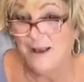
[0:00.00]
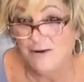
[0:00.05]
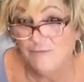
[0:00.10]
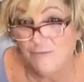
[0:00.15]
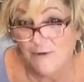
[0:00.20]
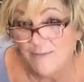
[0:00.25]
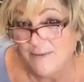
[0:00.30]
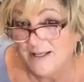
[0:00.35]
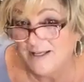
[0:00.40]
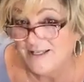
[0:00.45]
and my
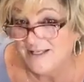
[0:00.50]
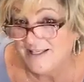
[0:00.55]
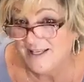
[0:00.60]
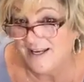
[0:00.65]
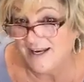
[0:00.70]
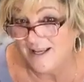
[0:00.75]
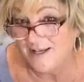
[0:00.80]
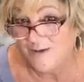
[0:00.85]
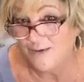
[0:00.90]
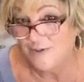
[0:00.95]
ribbons
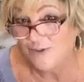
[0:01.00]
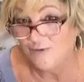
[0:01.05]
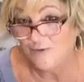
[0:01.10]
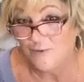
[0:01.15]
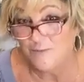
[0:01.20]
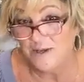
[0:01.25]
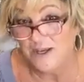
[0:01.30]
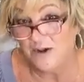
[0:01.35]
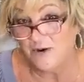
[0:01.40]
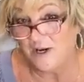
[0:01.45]
that I use
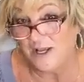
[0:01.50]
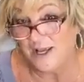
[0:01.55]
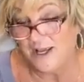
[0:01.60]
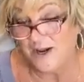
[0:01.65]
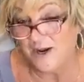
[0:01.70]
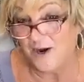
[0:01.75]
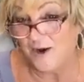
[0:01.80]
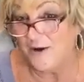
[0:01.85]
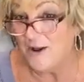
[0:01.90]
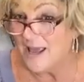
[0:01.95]
from year to
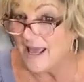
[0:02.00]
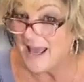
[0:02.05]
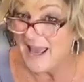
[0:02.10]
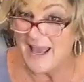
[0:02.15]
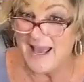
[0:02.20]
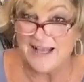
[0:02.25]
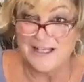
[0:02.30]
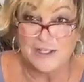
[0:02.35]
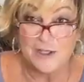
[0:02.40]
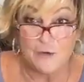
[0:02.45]
year.
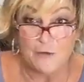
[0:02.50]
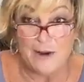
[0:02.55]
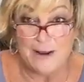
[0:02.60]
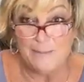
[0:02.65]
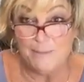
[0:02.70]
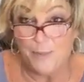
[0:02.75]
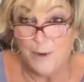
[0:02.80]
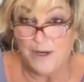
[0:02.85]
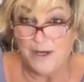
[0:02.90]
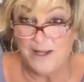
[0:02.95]
It's
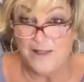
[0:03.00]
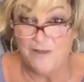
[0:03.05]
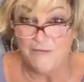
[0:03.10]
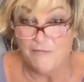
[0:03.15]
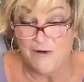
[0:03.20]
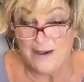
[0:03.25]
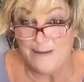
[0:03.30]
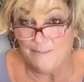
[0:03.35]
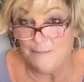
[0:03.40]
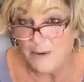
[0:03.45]
great putting the
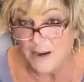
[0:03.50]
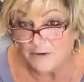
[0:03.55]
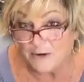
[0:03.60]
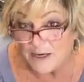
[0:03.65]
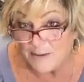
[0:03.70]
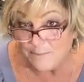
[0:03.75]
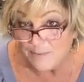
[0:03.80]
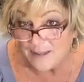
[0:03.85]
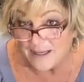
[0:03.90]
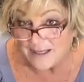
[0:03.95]
red
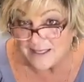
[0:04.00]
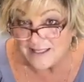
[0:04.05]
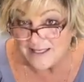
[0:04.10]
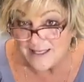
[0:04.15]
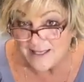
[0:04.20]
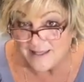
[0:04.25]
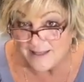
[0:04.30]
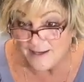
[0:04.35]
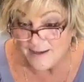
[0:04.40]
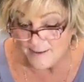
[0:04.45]
berry
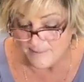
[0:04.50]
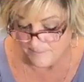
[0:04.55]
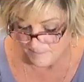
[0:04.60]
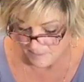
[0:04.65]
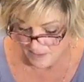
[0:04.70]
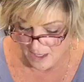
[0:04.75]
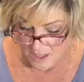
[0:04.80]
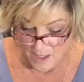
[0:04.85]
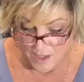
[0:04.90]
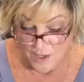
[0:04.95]
picks in them.
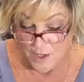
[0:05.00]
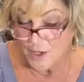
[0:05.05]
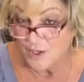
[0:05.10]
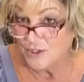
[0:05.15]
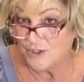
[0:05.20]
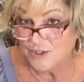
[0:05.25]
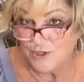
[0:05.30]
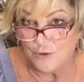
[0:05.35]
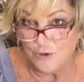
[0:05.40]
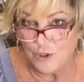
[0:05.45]

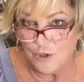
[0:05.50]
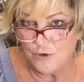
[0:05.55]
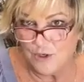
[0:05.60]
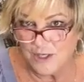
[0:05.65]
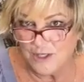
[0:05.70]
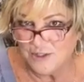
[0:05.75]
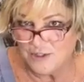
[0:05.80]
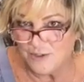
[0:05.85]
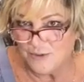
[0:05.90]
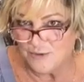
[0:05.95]
So you
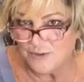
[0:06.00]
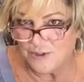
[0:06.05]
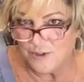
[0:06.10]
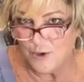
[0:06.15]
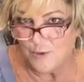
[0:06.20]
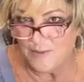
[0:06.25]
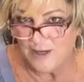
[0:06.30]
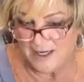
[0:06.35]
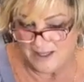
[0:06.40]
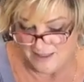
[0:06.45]
can do
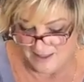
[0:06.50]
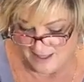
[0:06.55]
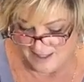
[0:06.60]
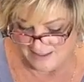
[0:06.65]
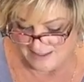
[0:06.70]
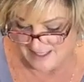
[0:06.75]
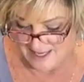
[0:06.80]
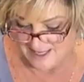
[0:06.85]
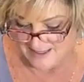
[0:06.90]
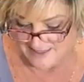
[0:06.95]
so many
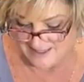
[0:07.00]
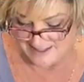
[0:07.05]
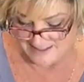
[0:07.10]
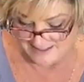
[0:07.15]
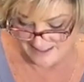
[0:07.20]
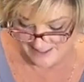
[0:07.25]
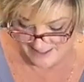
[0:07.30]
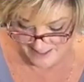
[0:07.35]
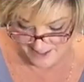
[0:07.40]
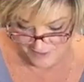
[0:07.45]
things like
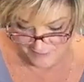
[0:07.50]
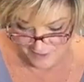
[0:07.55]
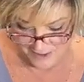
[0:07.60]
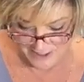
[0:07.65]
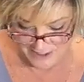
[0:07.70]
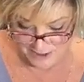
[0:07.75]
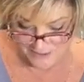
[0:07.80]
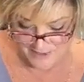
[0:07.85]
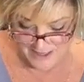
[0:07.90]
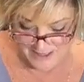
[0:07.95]
this in an
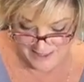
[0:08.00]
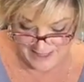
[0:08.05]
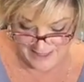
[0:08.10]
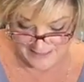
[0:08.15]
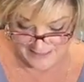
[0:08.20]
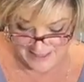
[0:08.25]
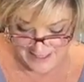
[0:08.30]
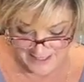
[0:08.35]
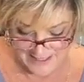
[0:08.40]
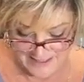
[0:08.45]
arrangement
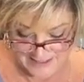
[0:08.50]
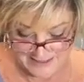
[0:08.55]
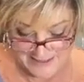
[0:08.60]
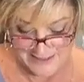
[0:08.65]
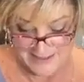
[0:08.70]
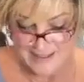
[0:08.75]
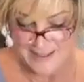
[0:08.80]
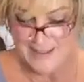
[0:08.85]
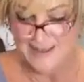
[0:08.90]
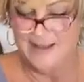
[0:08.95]
like
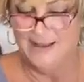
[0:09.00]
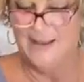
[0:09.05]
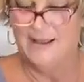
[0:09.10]
this.